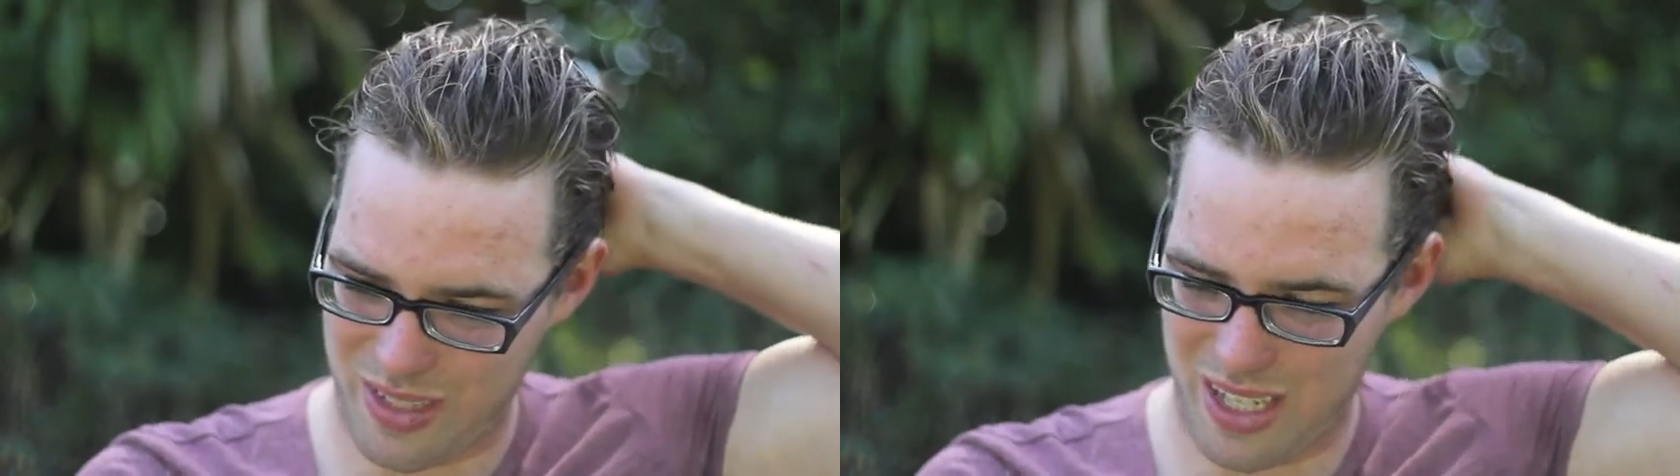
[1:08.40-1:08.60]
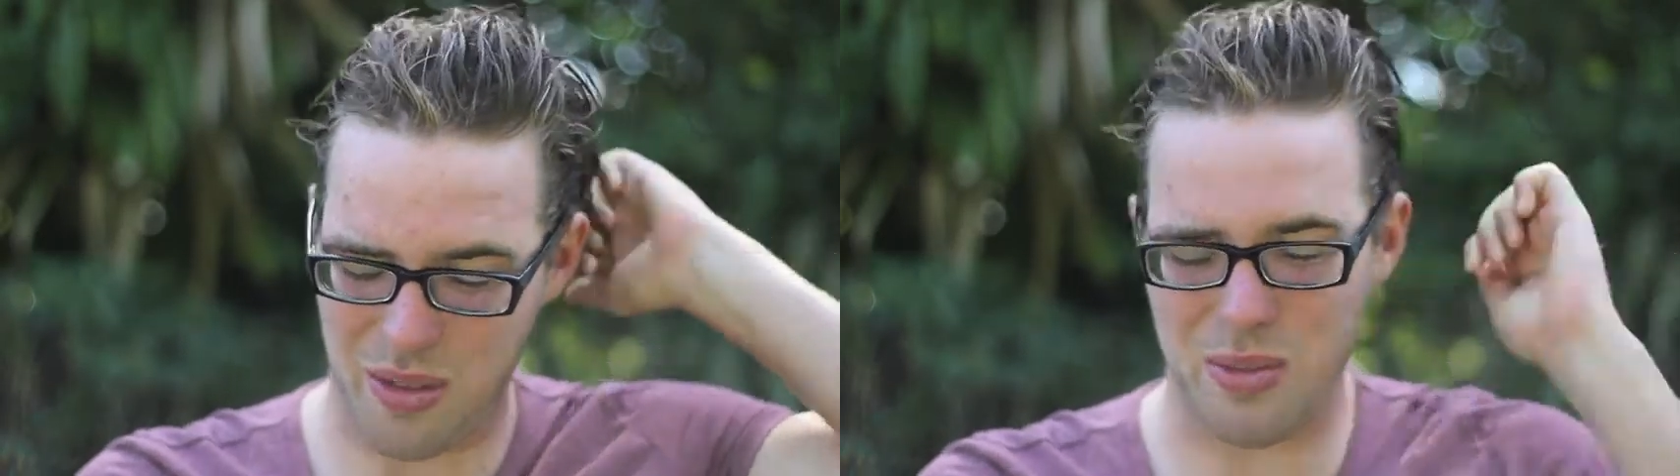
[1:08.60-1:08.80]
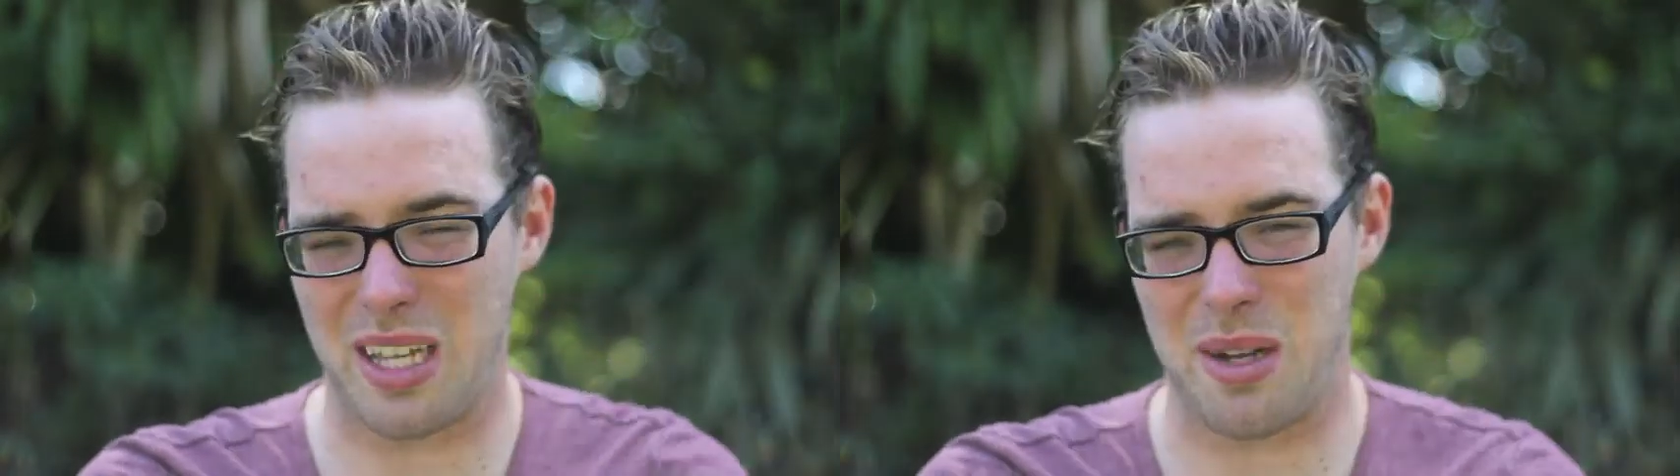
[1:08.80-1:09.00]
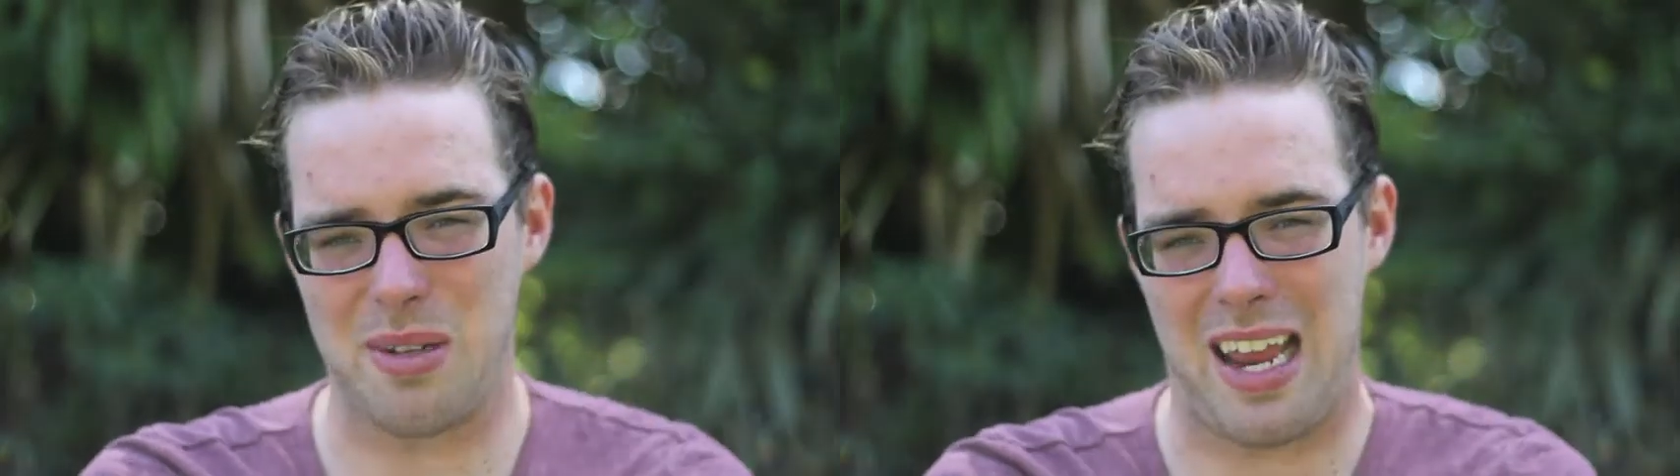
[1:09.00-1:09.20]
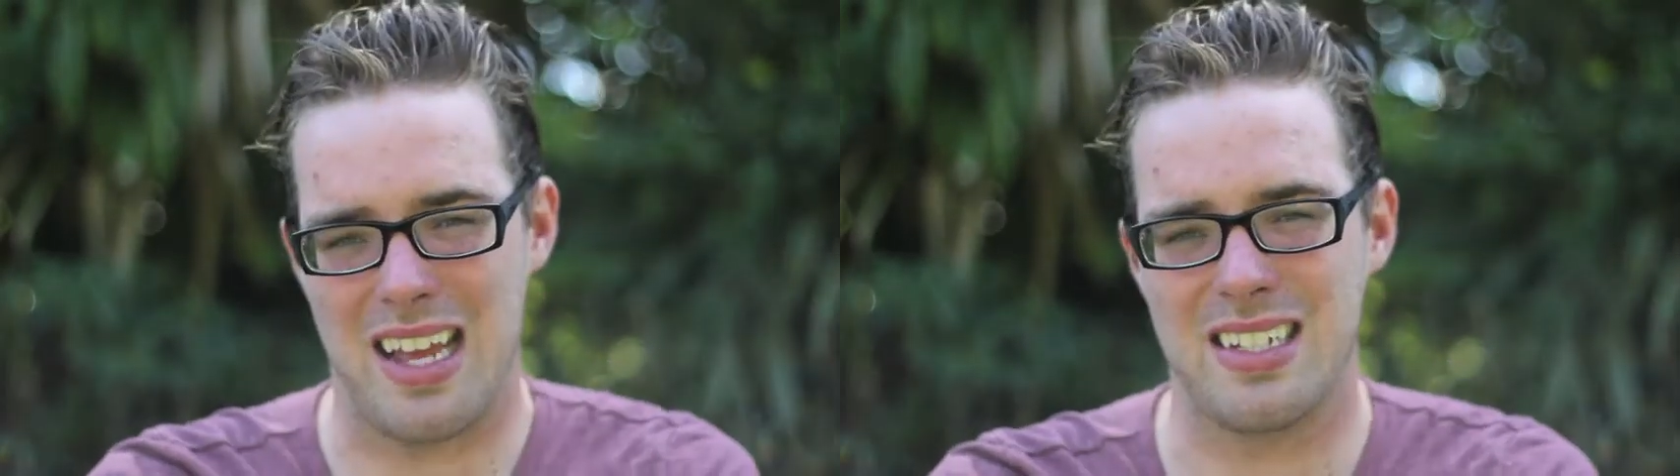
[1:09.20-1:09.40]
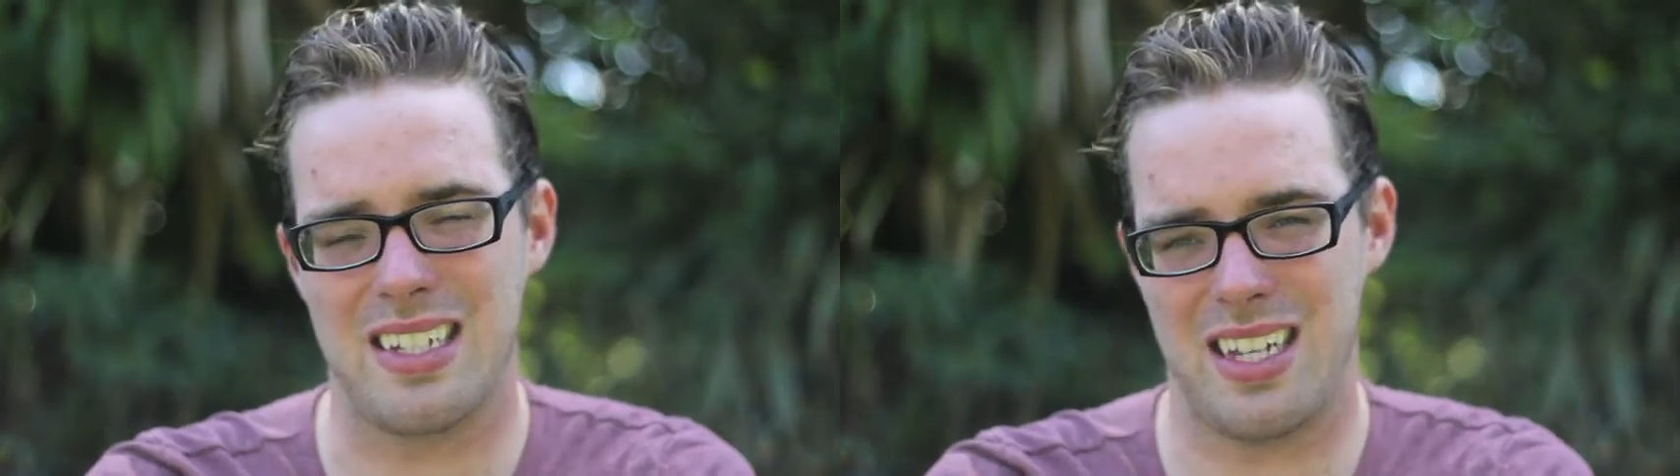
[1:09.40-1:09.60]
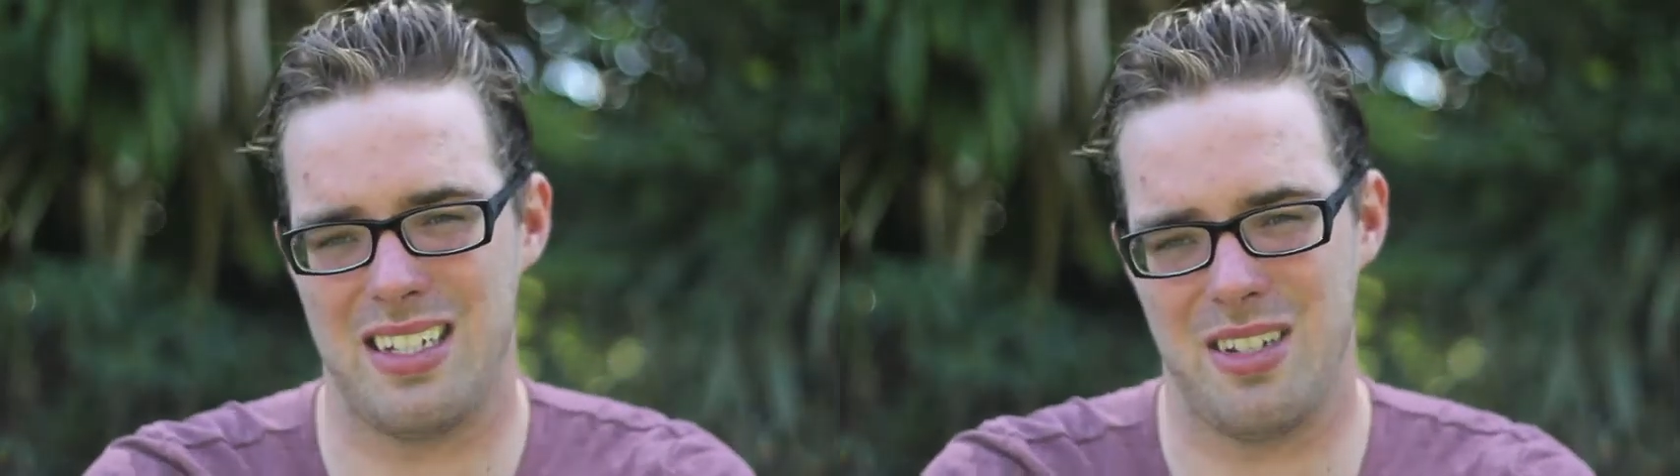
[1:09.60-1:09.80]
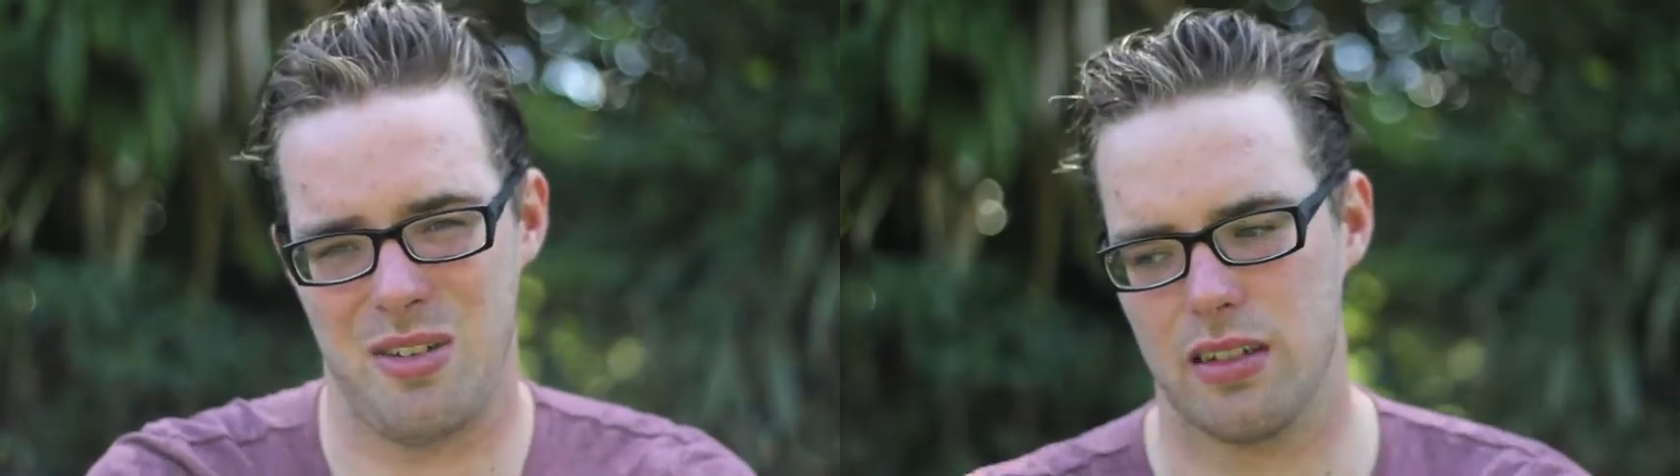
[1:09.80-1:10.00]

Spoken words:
I don't think I would hesitate to do it.